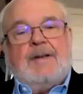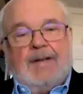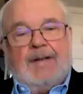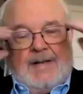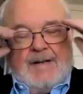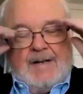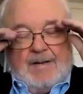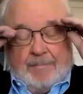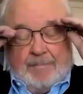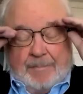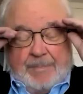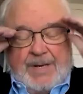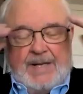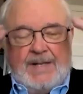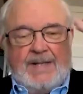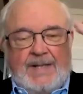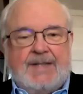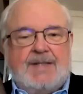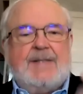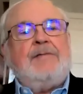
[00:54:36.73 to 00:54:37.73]
a
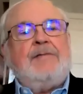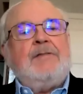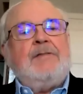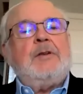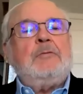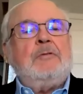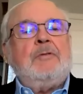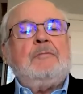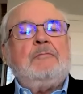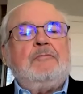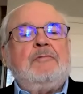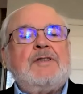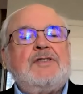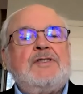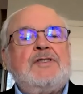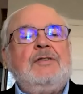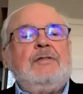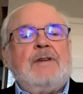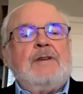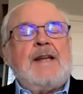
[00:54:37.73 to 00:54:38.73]
piece of the
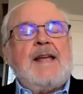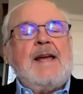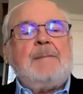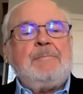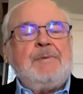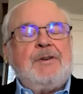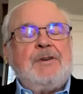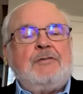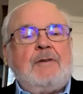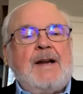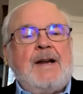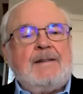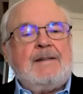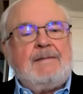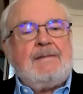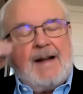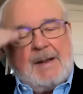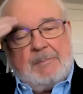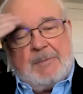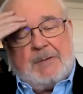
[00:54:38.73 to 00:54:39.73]
original cap and trade
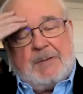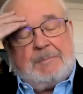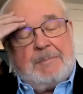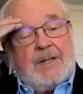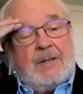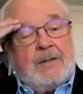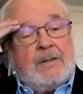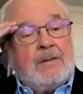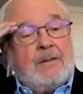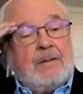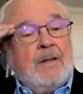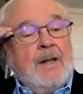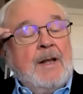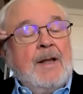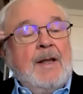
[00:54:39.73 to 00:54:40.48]
climate bill